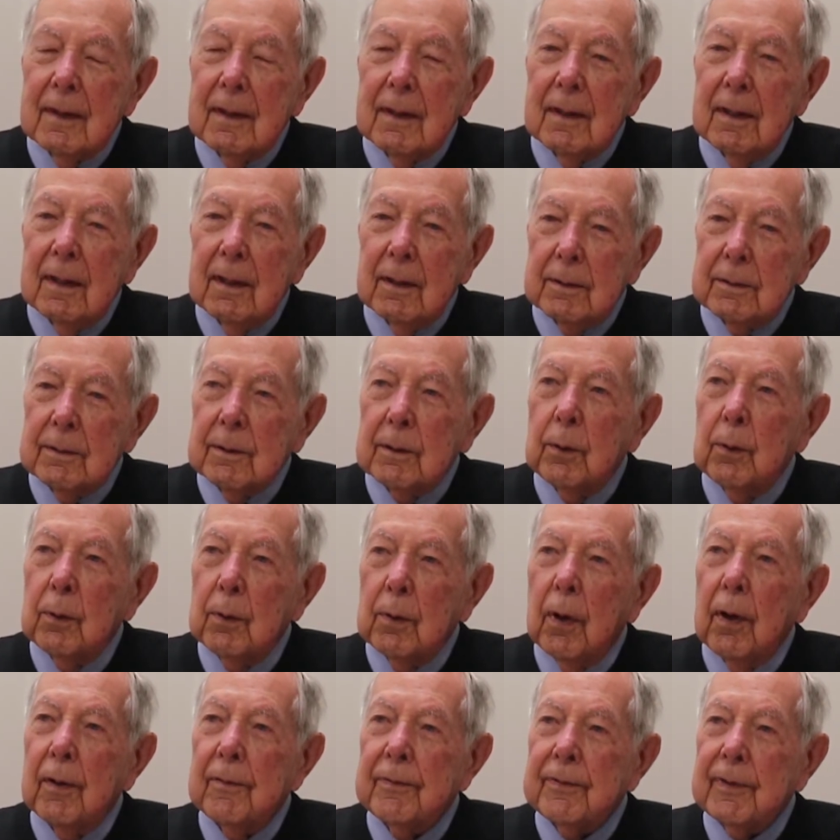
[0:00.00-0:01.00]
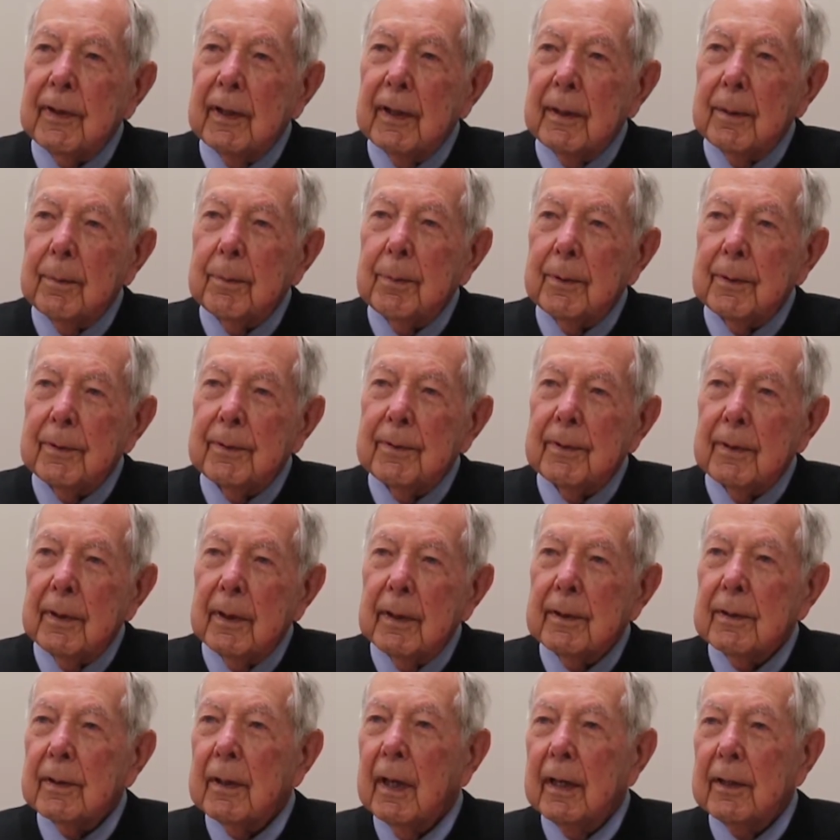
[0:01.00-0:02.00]
I uh, would go off campus.
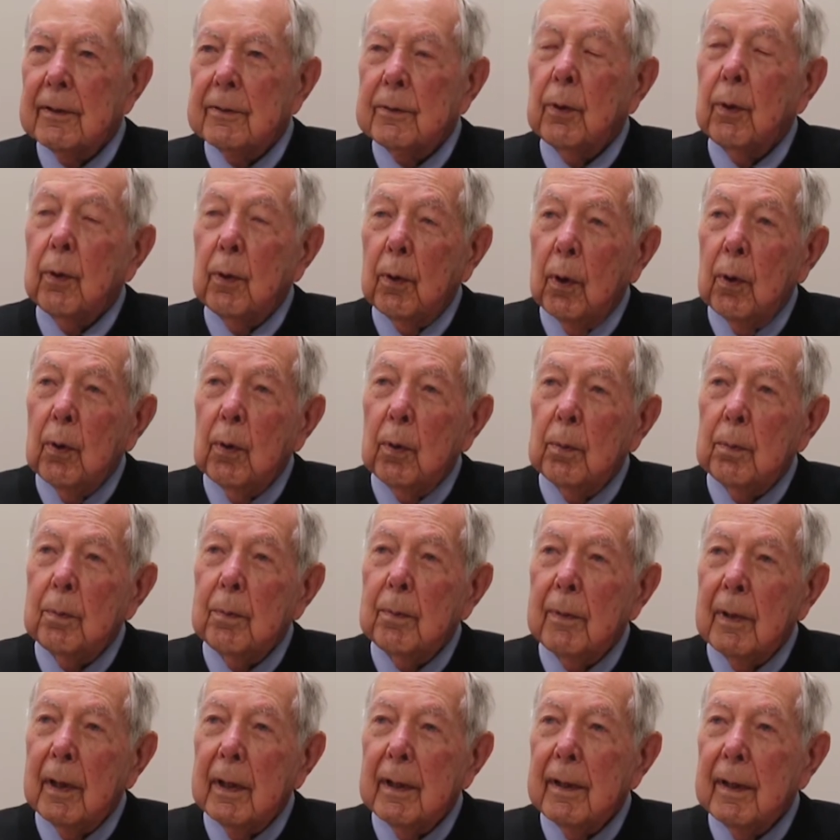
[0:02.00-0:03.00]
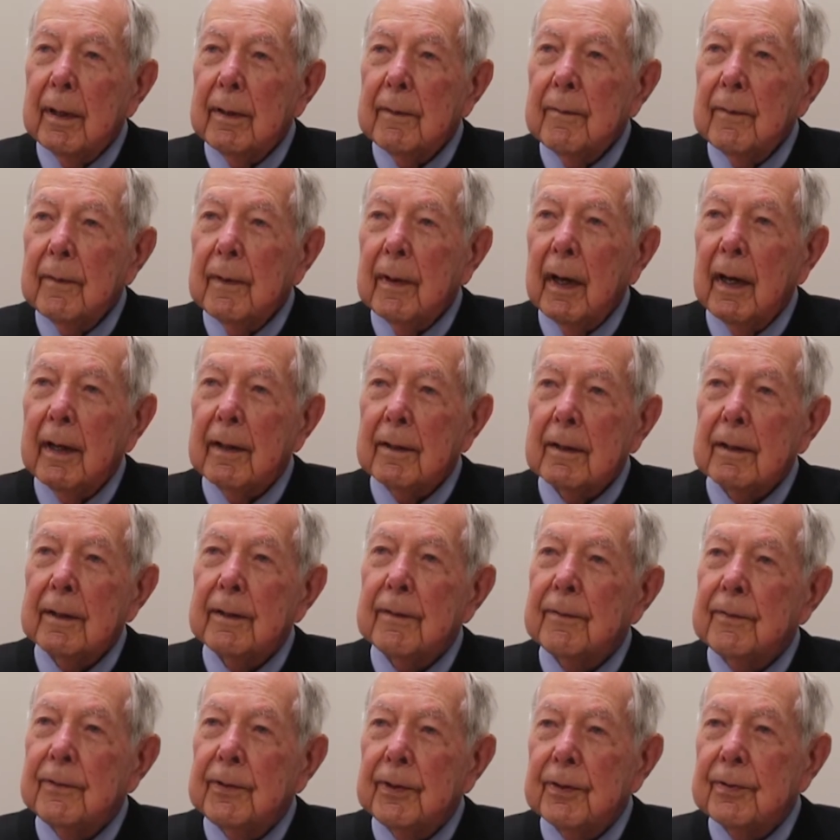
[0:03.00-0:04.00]
I'd, I'd go home. You go home? I
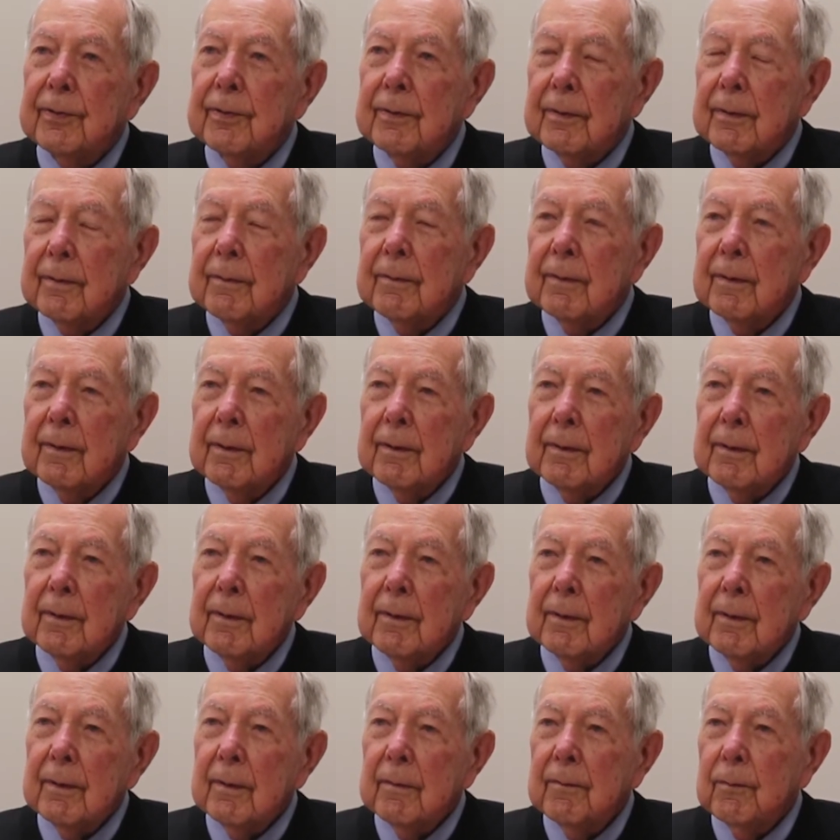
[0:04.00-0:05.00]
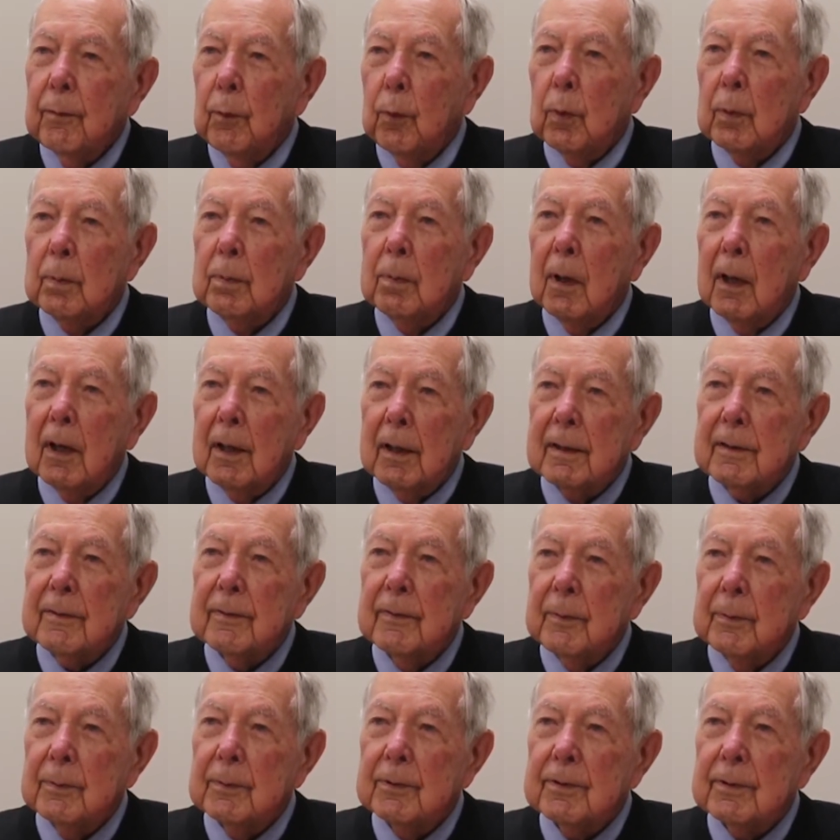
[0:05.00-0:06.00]
live just four blocks
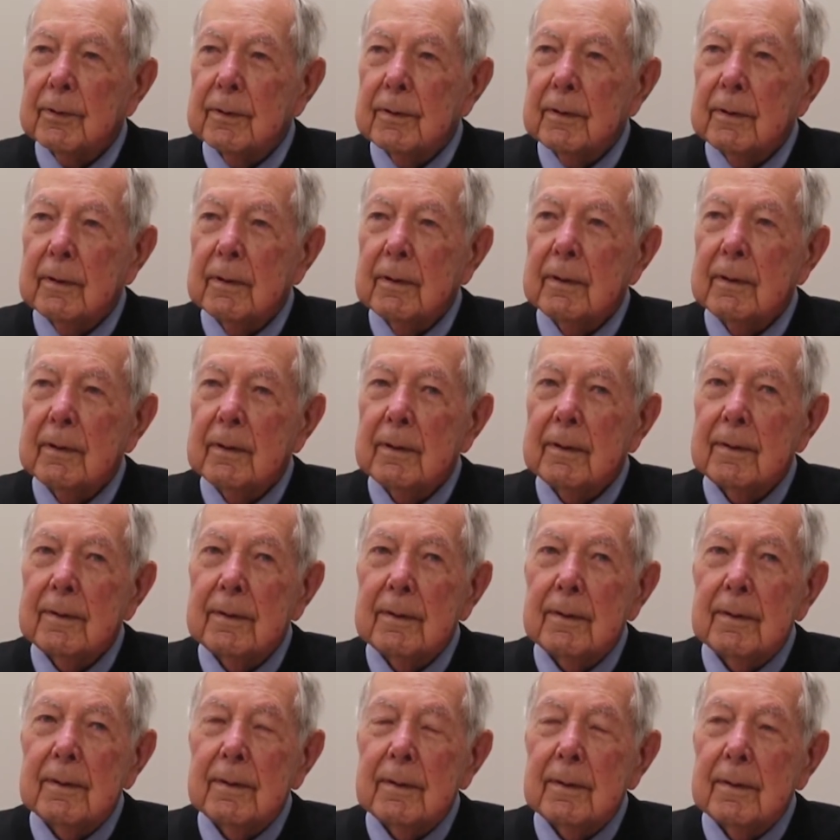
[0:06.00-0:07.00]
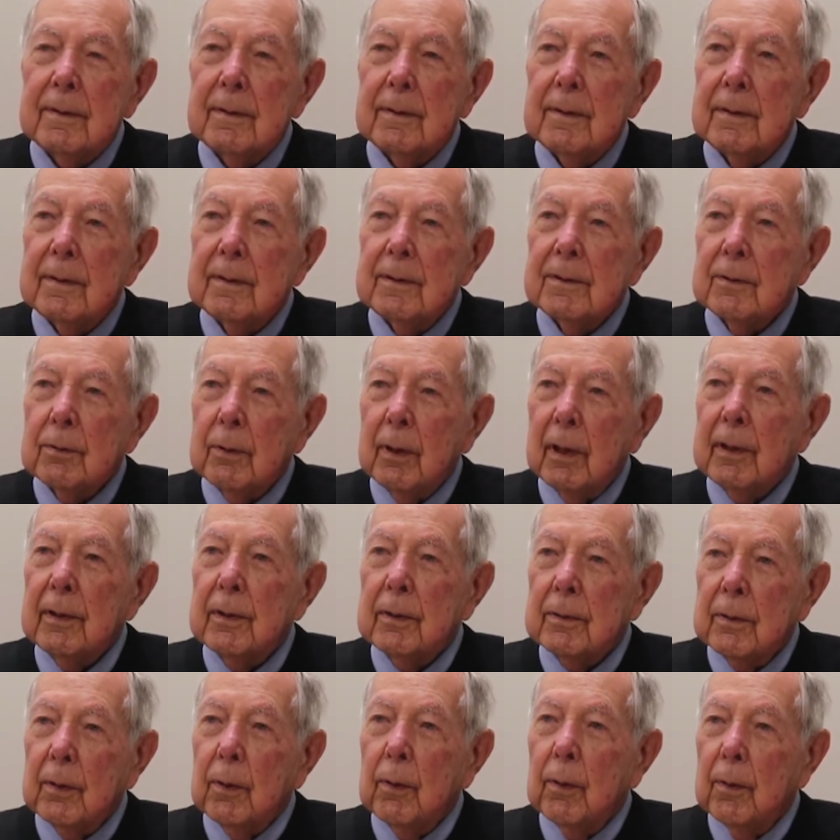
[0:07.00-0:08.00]
from school. Oh, gotcha. So
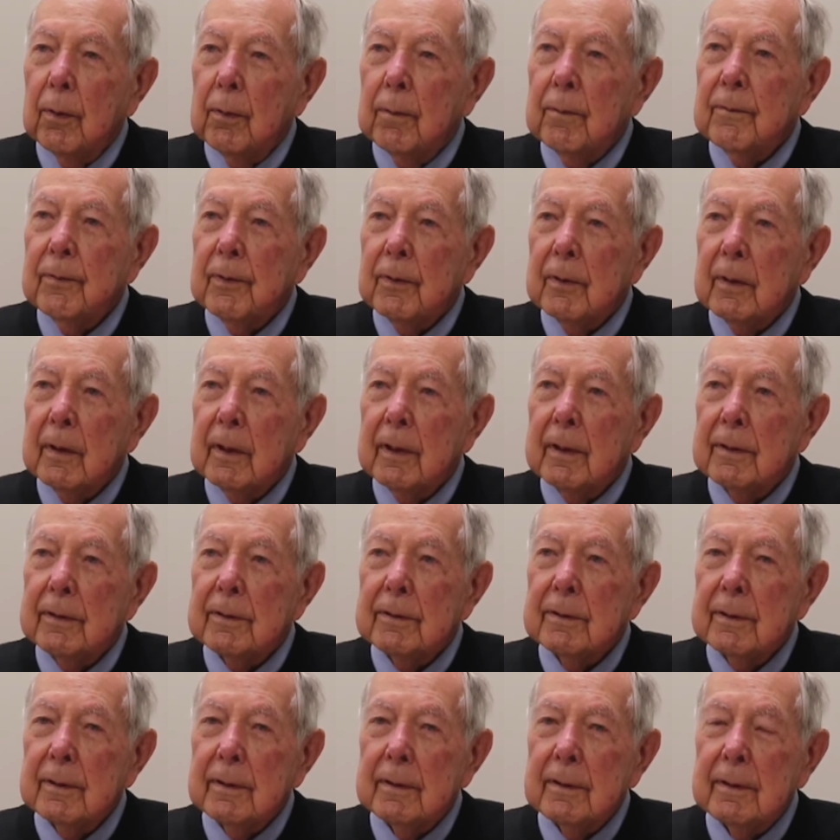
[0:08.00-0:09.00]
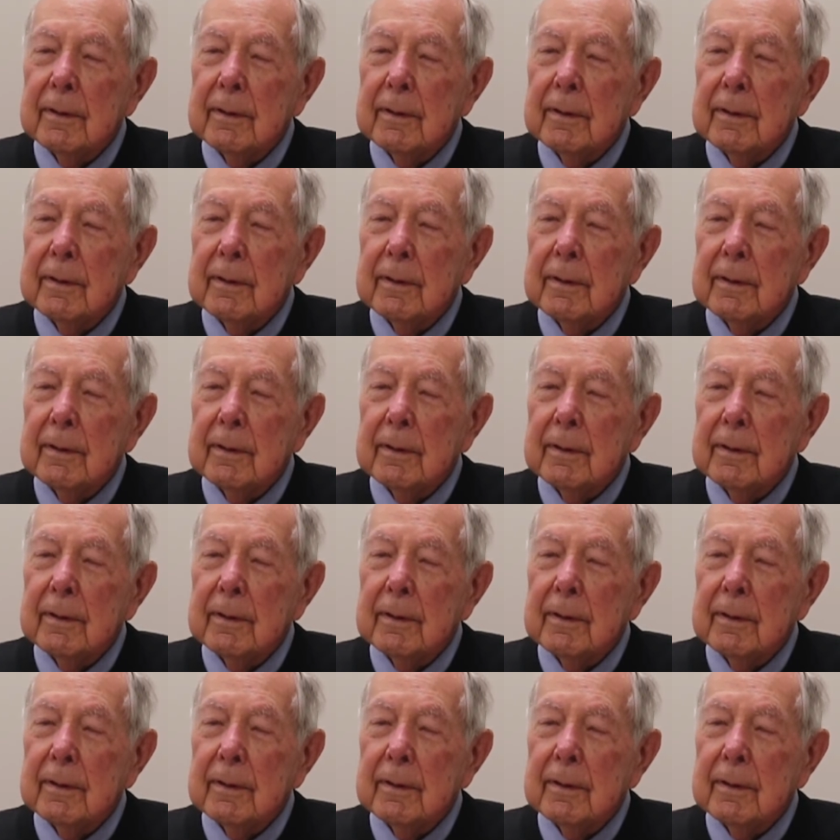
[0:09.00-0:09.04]
I'd go home for lunch.